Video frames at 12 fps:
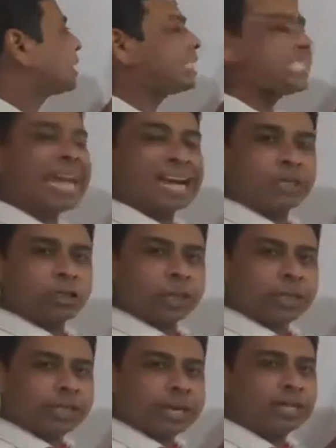
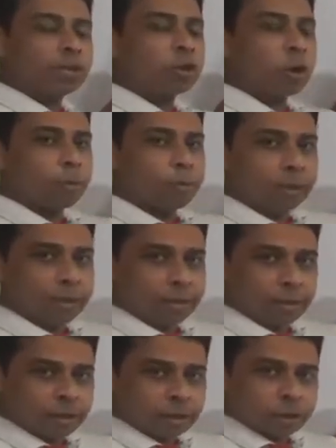tangent and normal.
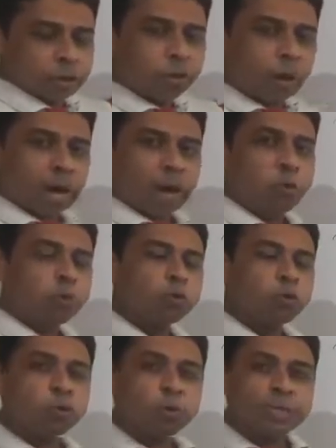So how
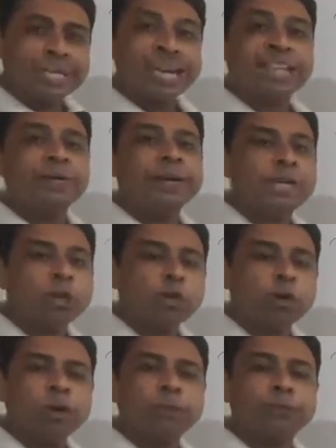to derivative
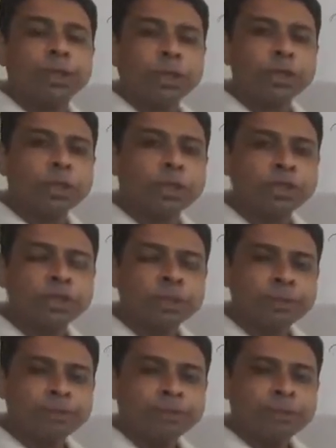or
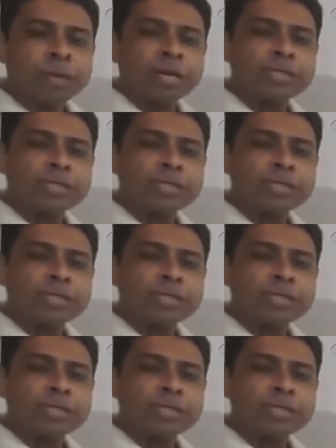differentiation is